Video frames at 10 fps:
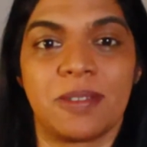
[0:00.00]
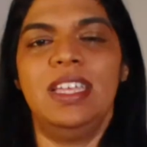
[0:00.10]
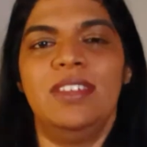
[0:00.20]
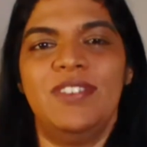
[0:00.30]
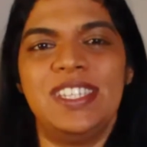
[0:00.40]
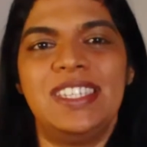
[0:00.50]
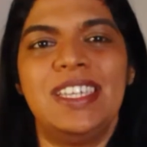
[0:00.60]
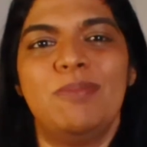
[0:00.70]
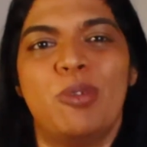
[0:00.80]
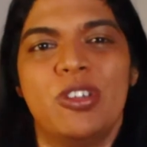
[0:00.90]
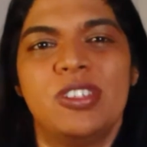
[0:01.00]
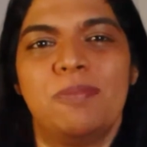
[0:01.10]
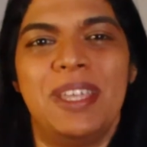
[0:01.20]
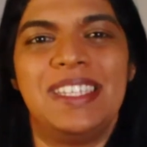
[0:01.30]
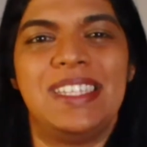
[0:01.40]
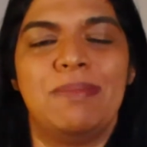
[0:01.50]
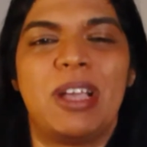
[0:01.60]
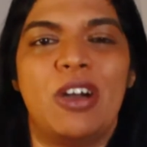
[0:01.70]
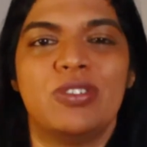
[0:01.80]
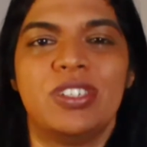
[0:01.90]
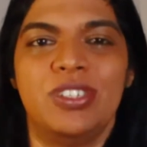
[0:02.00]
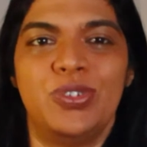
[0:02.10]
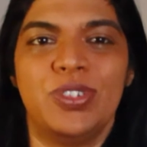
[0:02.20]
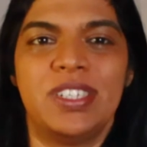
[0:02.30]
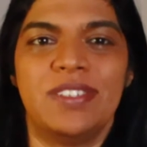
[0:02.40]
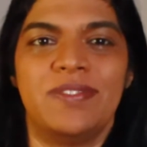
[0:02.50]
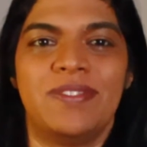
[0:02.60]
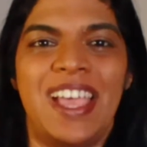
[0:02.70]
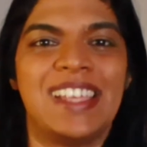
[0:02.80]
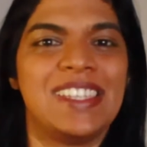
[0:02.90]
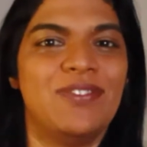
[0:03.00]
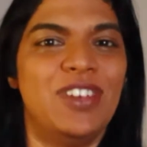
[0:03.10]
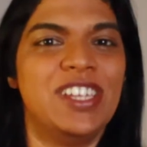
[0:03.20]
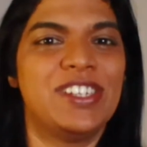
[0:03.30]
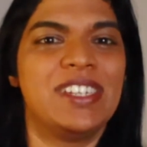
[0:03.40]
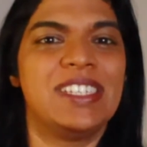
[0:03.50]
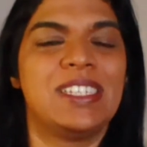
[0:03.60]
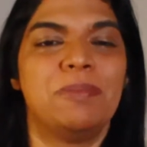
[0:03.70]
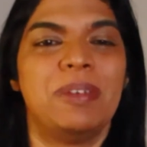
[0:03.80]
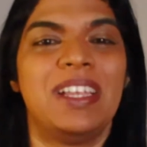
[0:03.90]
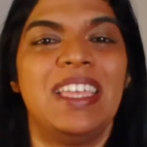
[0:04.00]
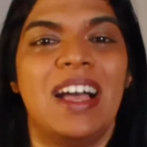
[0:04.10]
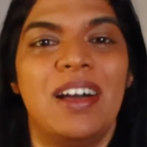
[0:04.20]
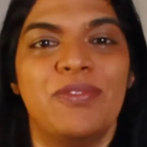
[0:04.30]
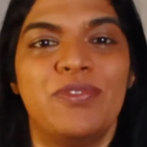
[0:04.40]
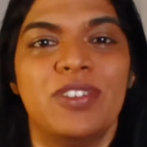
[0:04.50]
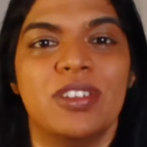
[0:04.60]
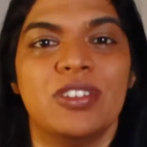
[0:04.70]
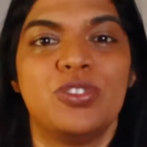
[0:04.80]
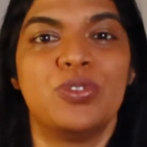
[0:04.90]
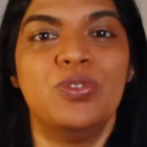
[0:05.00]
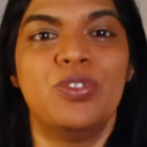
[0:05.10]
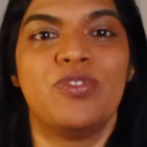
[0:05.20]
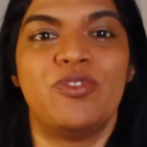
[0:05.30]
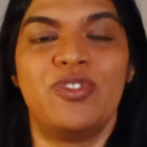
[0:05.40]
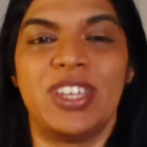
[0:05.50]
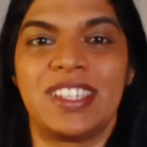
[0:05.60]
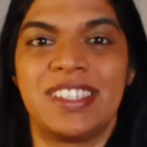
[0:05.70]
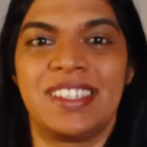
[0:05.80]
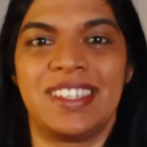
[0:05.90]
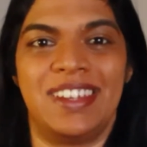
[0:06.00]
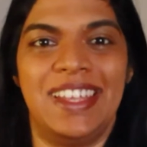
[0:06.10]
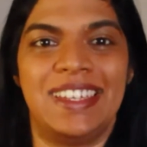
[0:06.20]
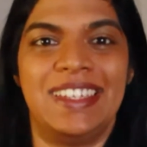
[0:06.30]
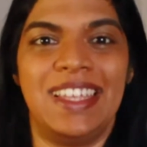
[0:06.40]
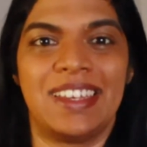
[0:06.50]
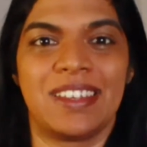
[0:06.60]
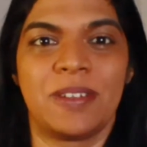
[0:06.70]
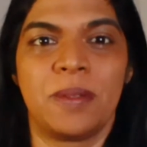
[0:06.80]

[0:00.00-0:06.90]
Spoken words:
Investing in bonds may seem counterintuitive as inflation is typically harmful to fixed rate debt.